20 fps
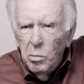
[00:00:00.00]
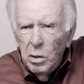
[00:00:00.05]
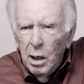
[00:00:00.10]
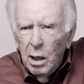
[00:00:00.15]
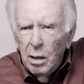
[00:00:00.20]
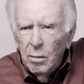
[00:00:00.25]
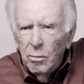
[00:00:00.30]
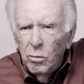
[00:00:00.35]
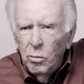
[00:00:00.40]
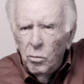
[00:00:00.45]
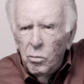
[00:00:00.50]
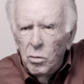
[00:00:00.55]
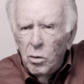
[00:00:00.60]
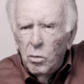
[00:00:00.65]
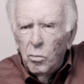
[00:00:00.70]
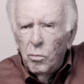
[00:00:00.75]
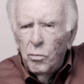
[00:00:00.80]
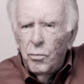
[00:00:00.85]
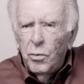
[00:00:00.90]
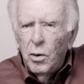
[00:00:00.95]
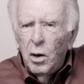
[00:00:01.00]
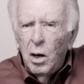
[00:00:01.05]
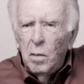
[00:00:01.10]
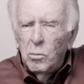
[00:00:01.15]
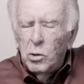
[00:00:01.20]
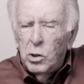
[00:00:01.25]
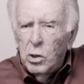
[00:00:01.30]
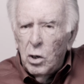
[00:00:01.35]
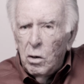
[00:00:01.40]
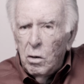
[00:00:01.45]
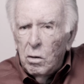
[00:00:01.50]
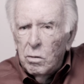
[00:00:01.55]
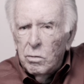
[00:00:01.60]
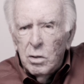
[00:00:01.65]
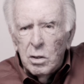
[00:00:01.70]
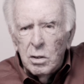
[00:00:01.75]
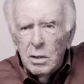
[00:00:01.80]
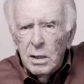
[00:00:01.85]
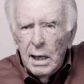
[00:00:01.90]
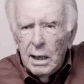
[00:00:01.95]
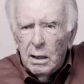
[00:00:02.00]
down from Charles II